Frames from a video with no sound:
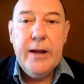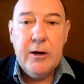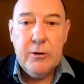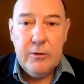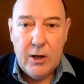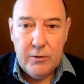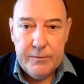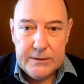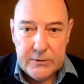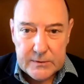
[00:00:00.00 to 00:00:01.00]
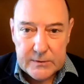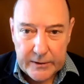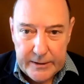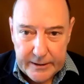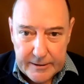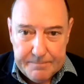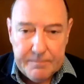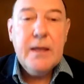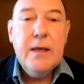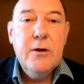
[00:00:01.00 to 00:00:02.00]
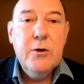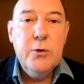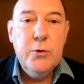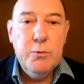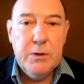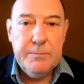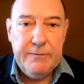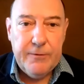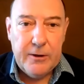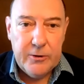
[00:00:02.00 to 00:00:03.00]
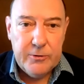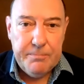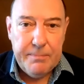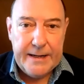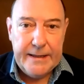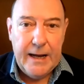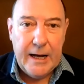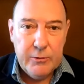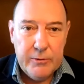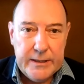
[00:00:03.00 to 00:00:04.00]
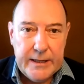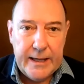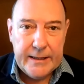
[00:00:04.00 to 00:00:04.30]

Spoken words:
Now, over to Sonia, who will be followed by Howard,